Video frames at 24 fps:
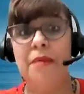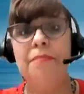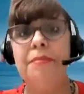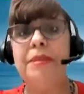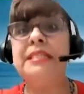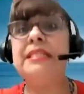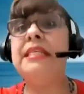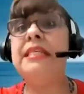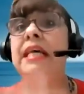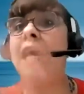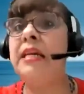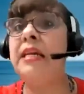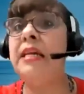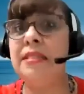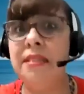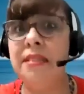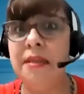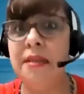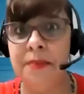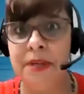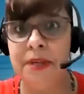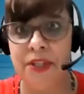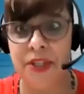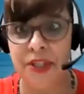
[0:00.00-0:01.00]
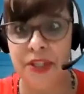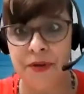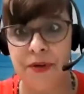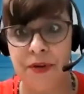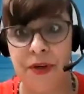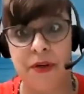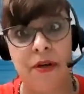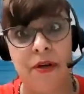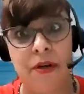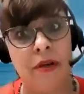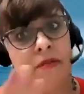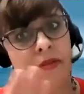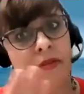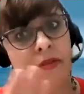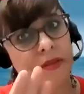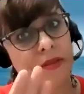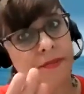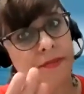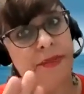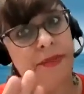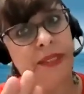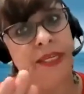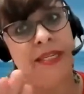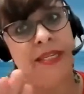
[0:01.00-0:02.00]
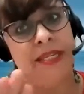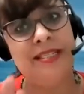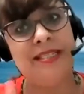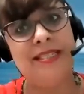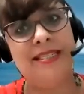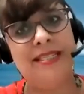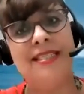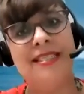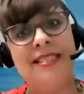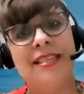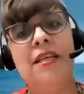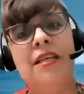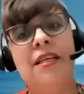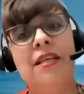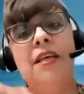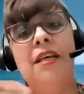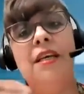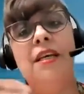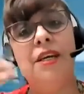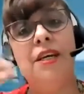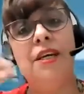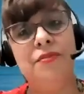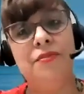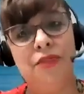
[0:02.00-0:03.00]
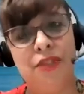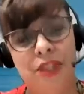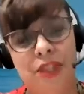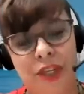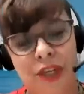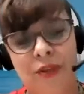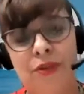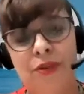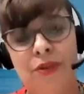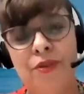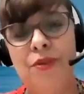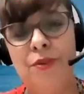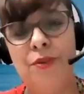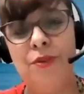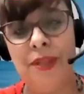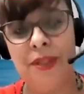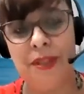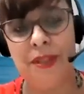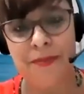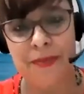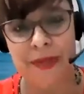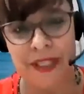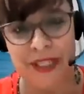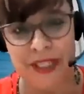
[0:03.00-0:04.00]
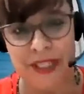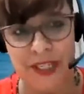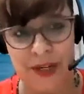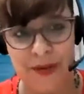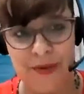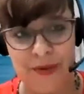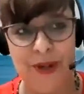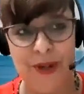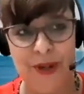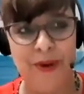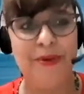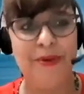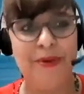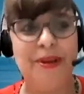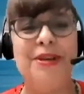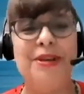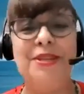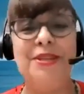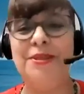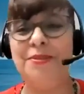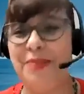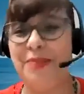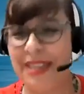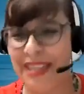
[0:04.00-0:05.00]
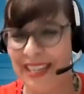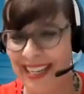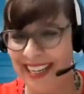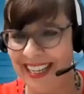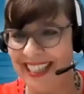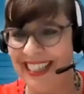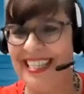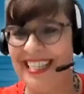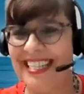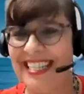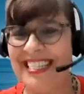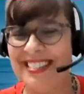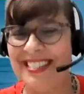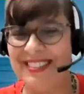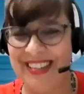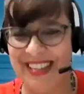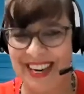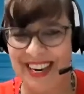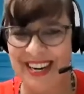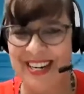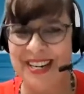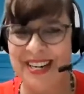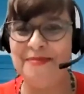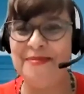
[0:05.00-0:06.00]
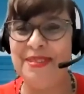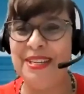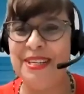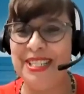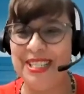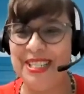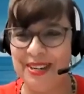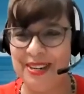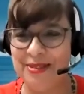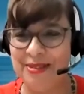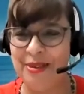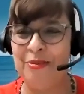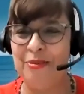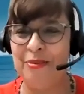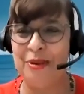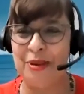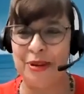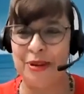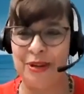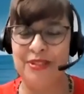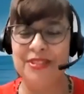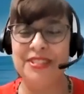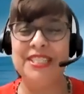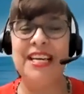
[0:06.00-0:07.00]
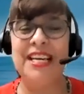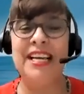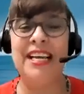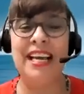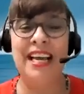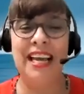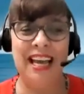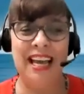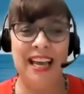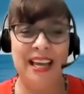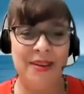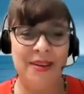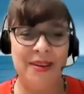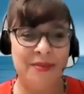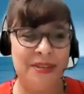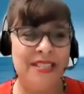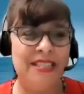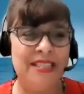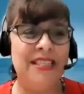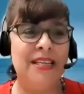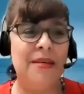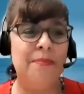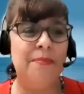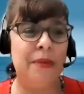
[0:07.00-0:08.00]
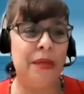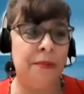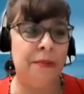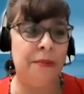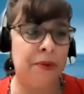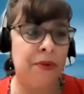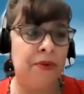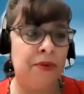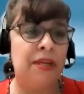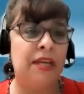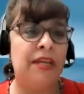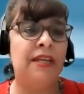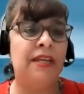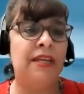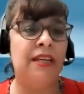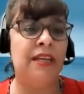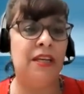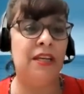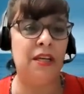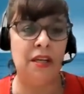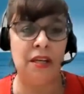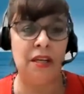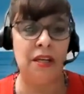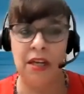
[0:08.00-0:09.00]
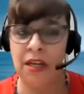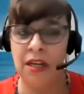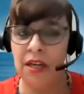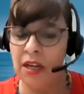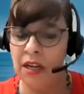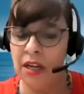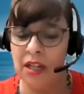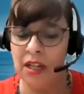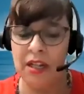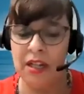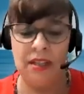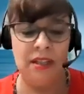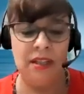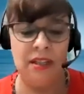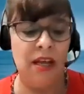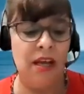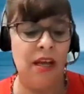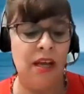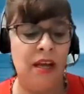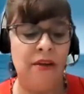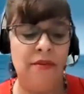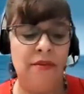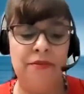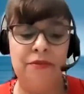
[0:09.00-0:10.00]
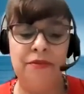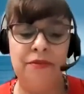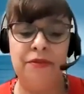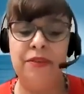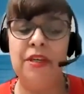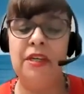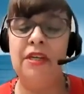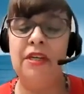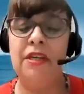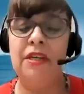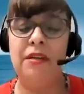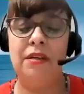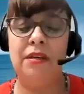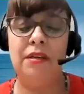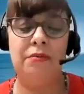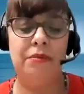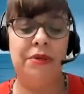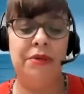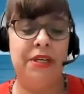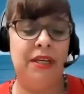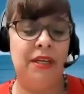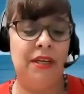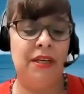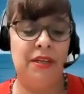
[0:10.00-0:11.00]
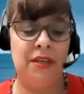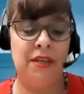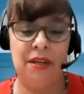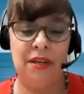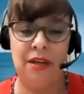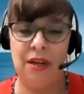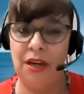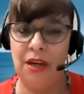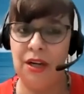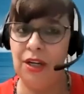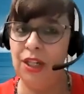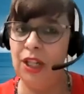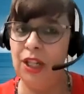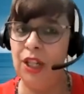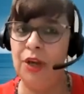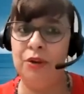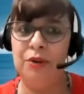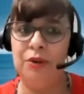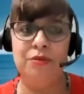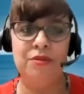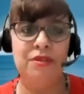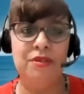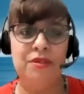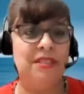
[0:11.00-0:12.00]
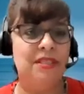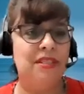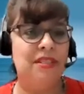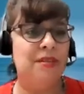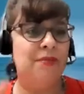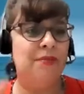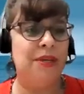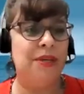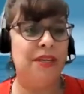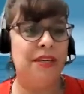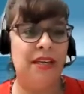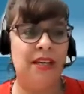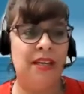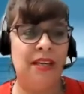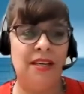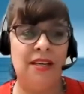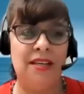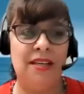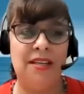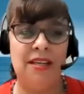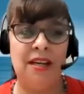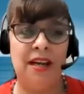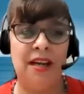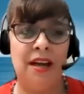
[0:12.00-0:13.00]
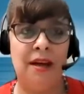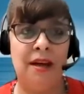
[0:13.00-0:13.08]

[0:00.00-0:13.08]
Besides the material, now, please continue doing the material because we need this here in the material world. And we see people that need love, we need clothes, we need